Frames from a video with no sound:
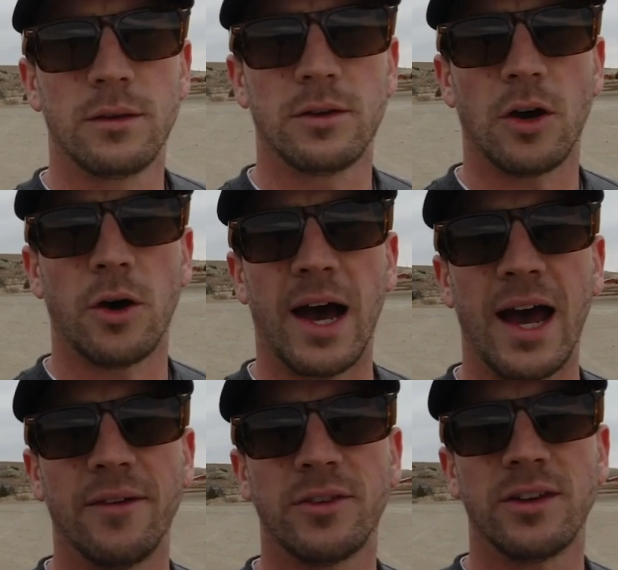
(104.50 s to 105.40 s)
So I
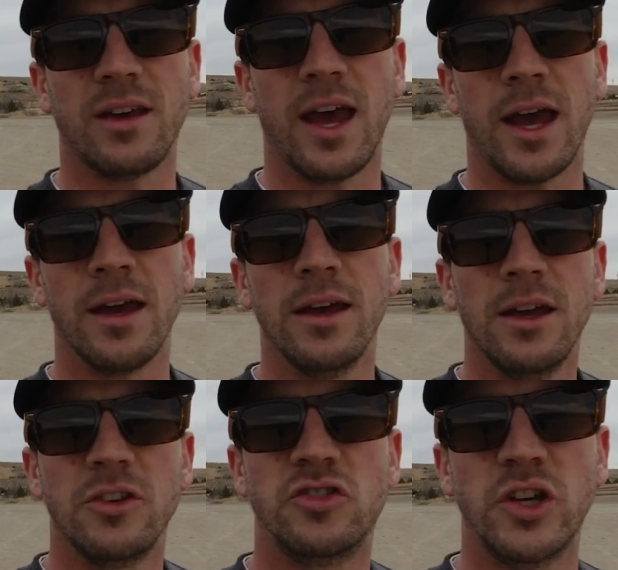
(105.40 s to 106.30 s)
have to say,
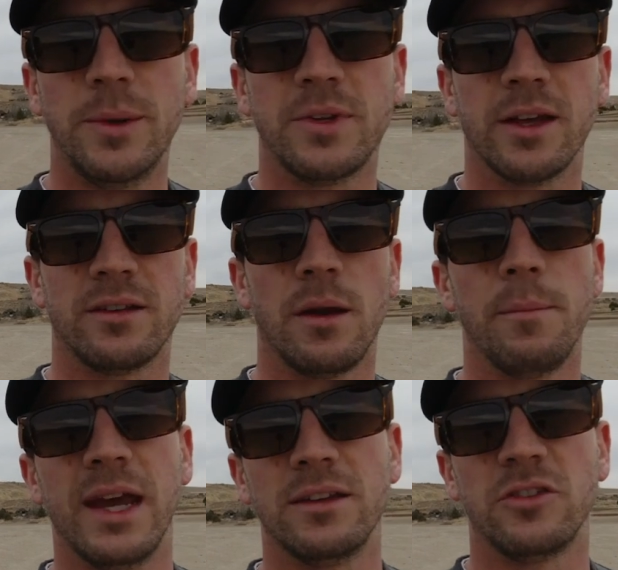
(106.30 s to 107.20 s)
Jeep does an
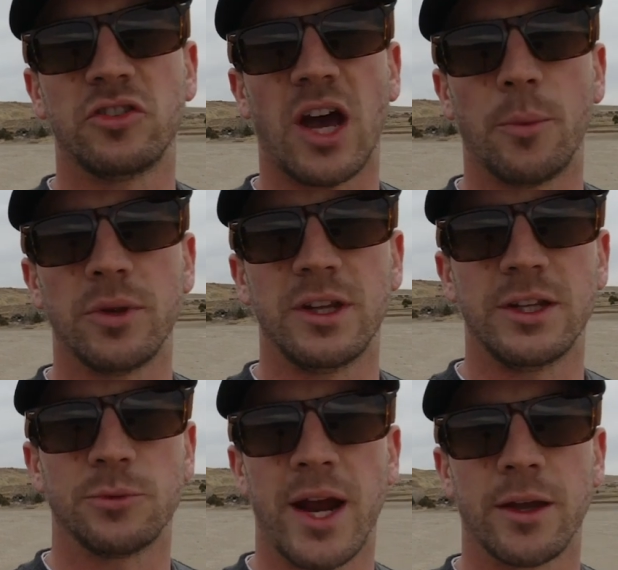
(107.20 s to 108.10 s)
amazing job with
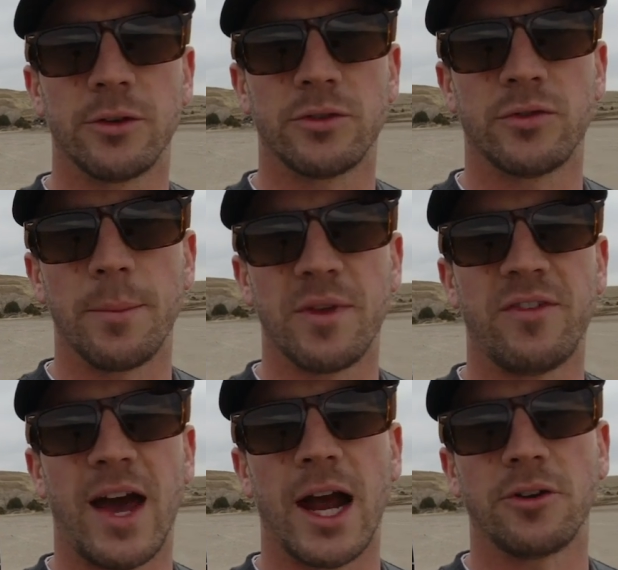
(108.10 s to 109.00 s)
these Wranglers from the
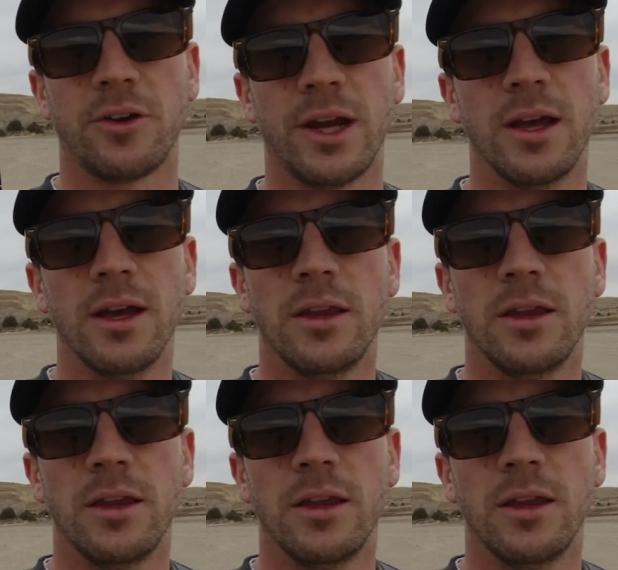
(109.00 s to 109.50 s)
factory.